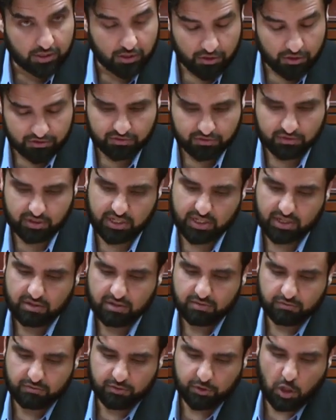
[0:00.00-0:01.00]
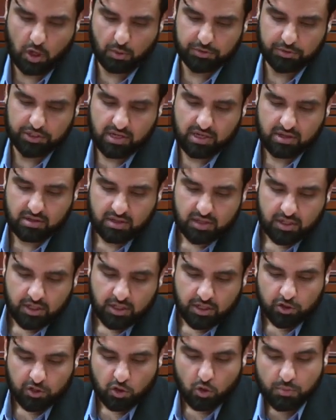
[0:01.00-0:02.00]
earthly phenomena,
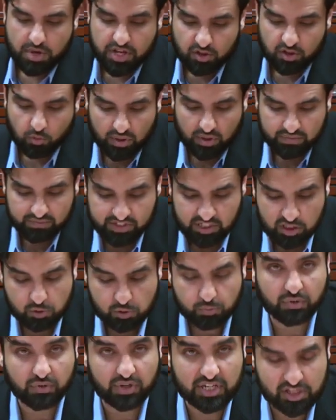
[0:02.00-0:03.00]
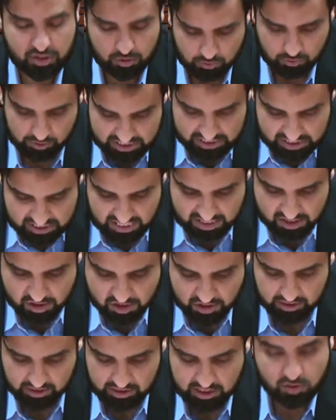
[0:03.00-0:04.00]
no matter what the inspiration or
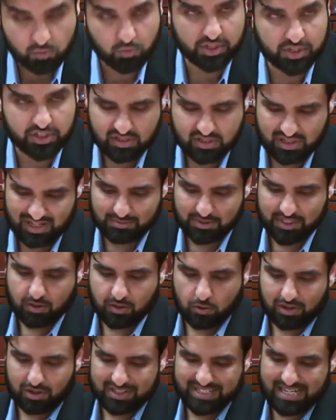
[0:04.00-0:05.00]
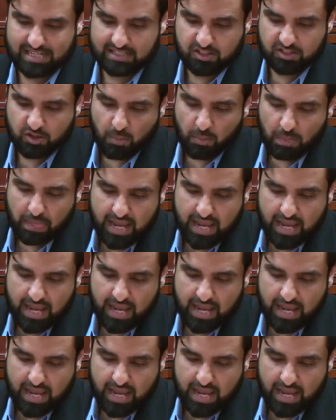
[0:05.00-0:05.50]
intention, is what Islamic law does.